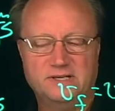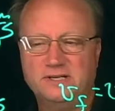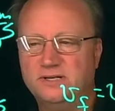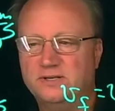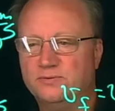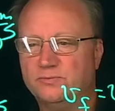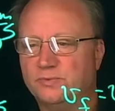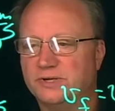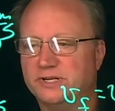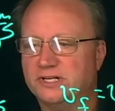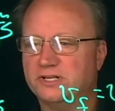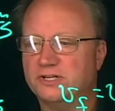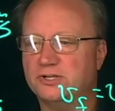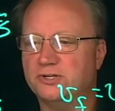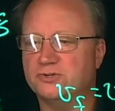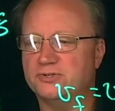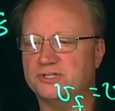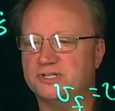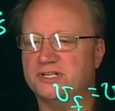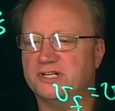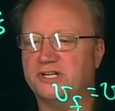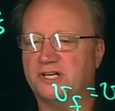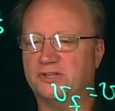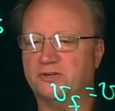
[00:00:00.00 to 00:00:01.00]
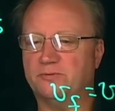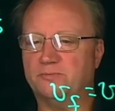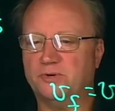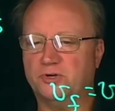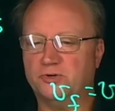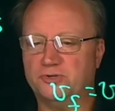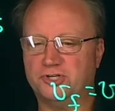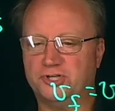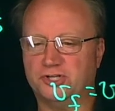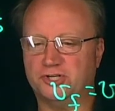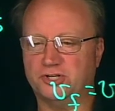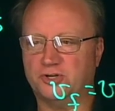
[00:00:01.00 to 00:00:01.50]
we can use another
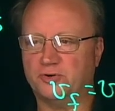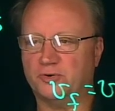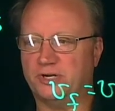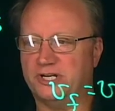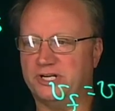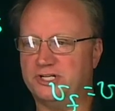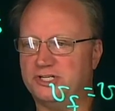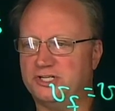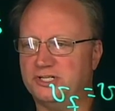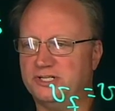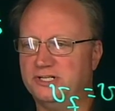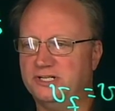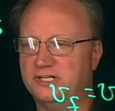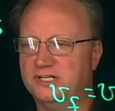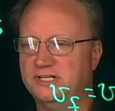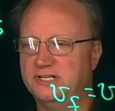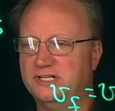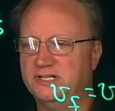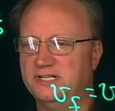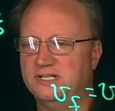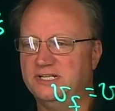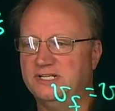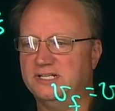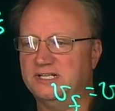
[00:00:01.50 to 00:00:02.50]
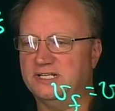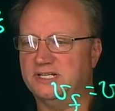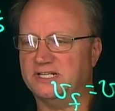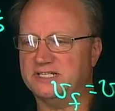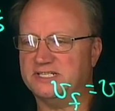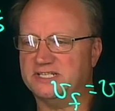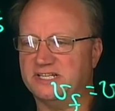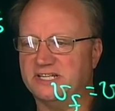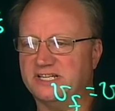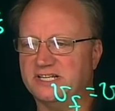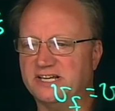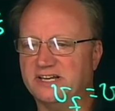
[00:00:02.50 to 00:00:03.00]
motion equation. Let's
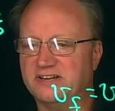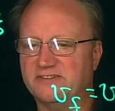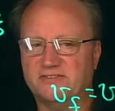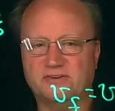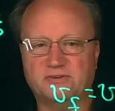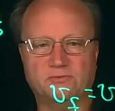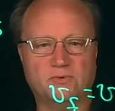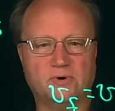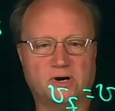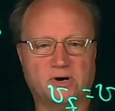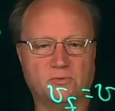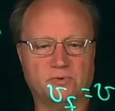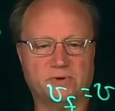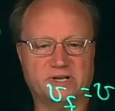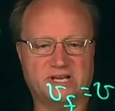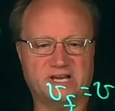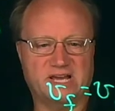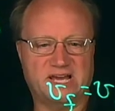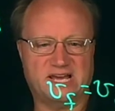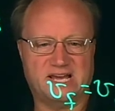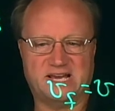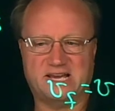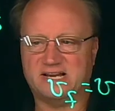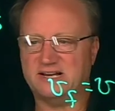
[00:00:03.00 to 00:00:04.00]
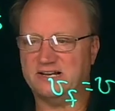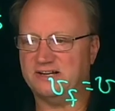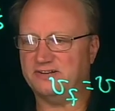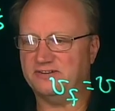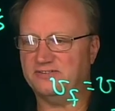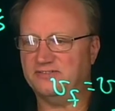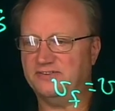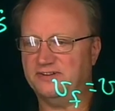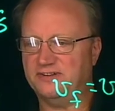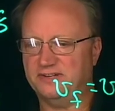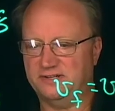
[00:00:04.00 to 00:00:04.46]
see, given what we have,